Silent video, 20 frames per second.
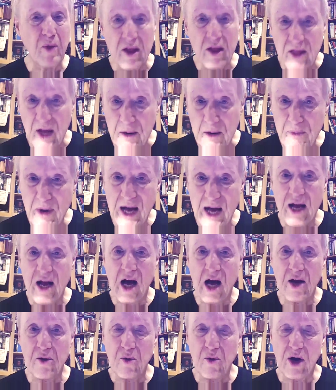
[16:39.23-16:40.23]
then by
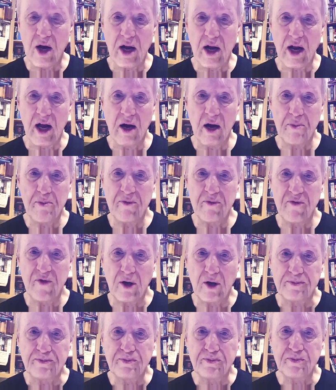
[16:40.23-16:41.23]
God, we're going to help them
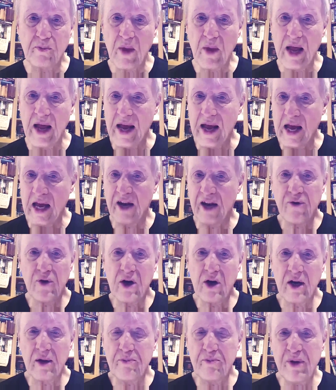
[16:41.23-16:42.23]
vote. And if we're
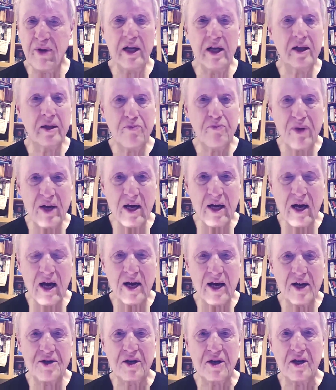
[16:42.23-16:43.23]
going to beat the big
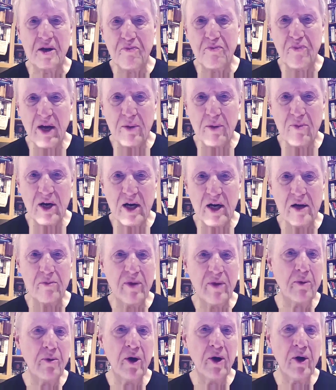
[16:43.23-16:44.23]
guys and the big money,
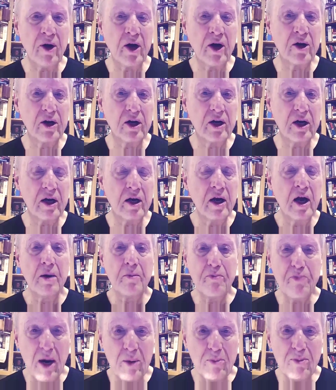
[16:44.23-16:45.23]
maybe we're going to need
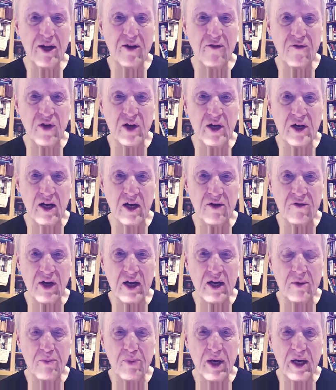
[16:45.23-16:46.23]
public funding of
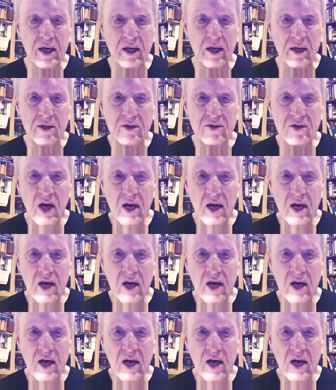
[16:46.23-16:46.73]
campaigns.